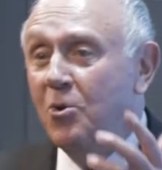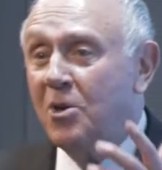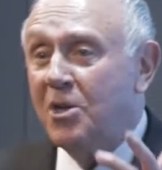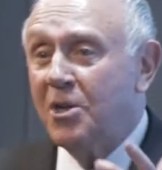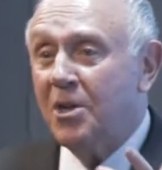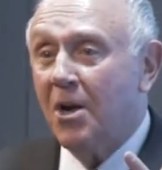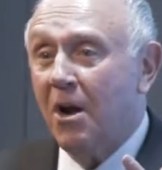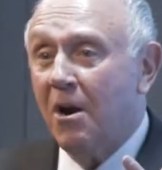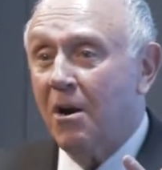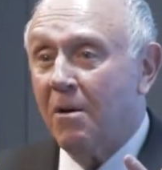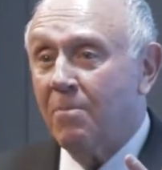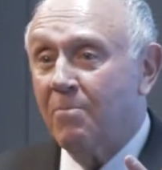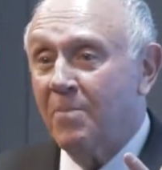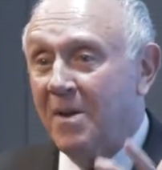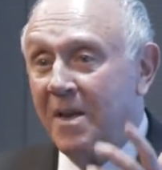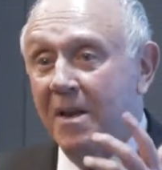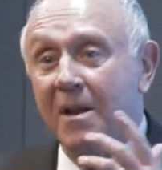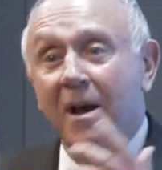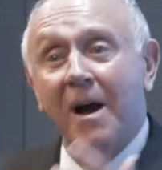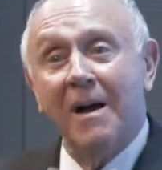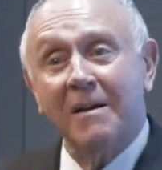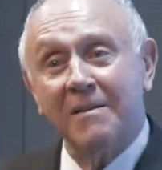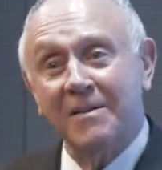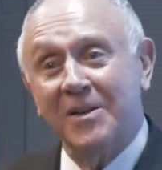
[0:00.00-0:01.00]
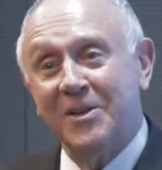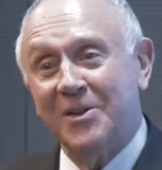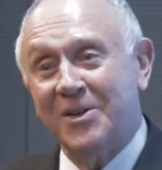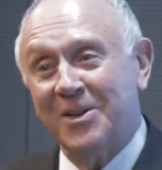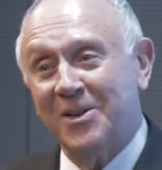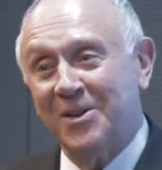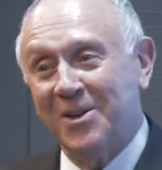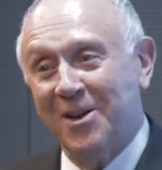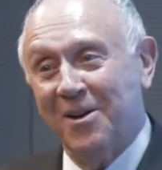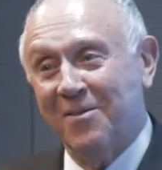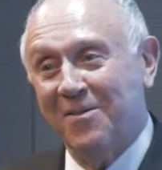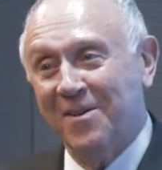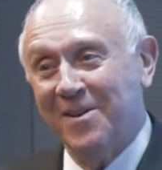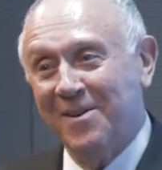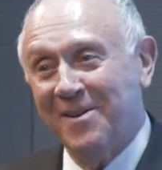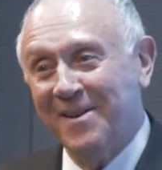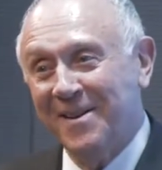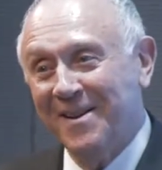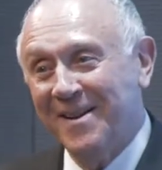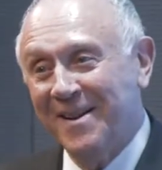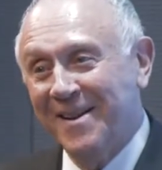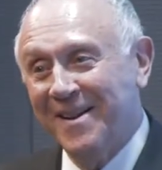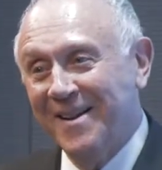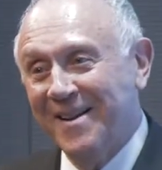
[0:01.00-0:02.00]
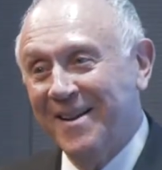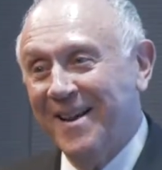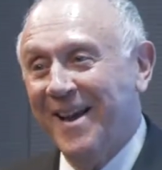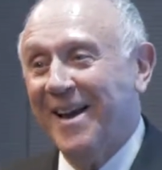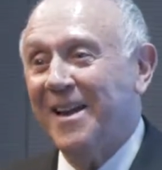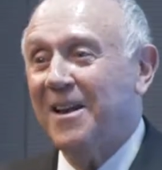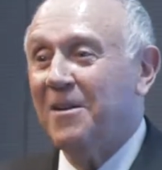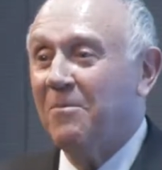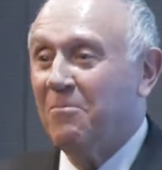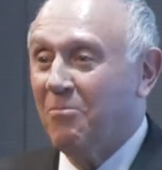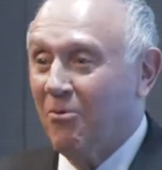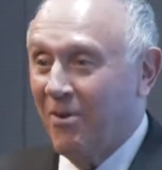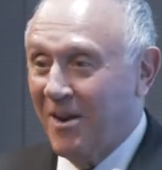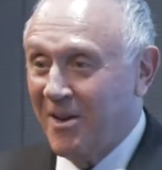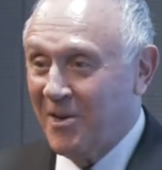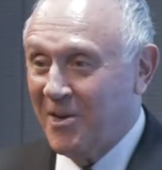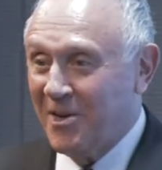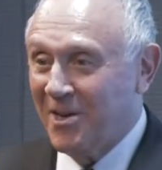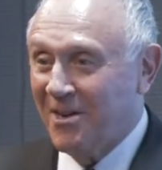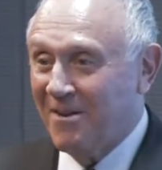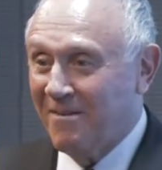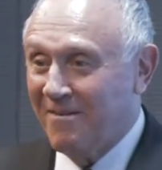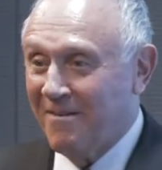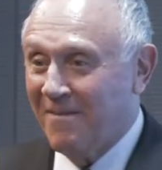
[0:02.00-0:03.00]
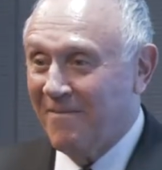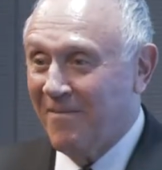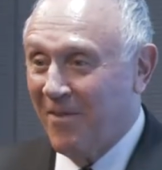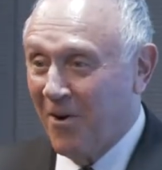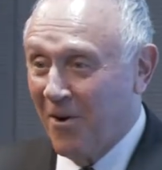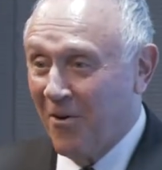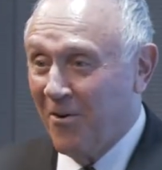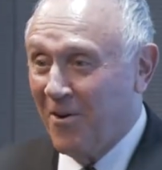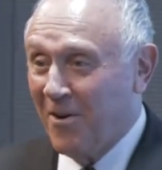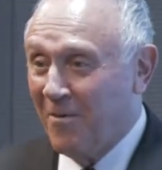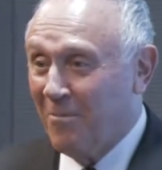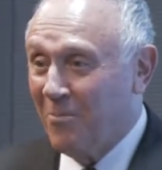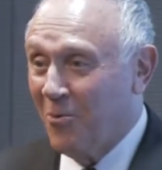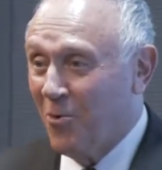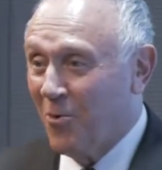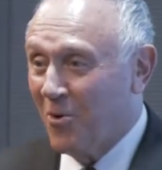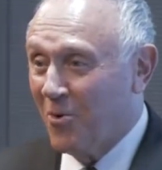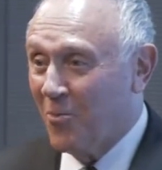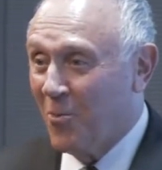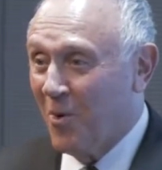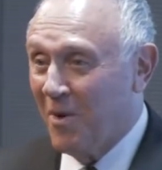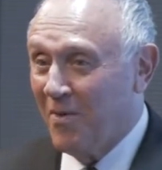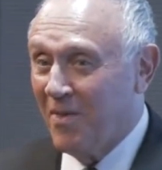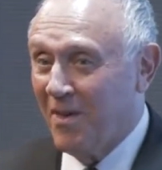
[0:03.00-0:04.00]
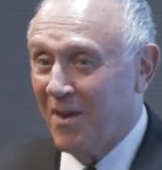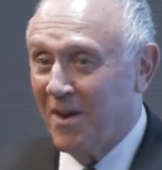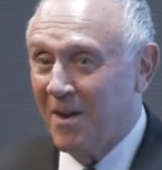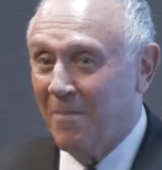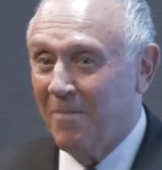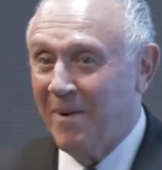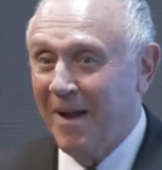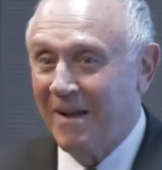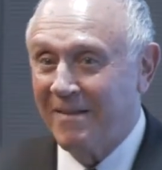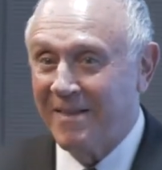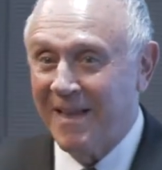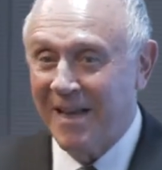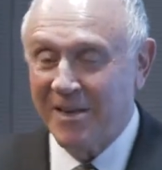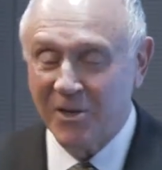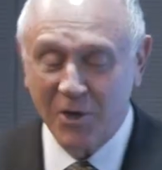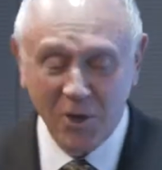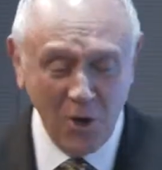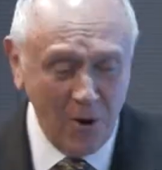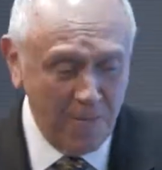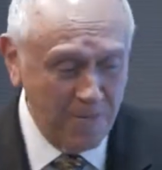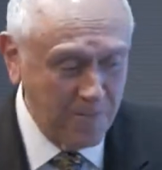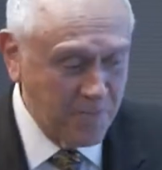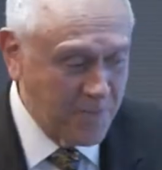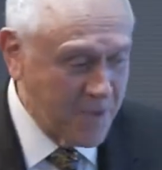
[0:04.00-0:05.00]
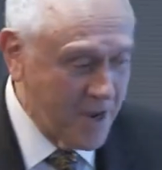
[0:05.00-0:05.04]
start, be cognizant of it and embrace it. Very important we think about that. So,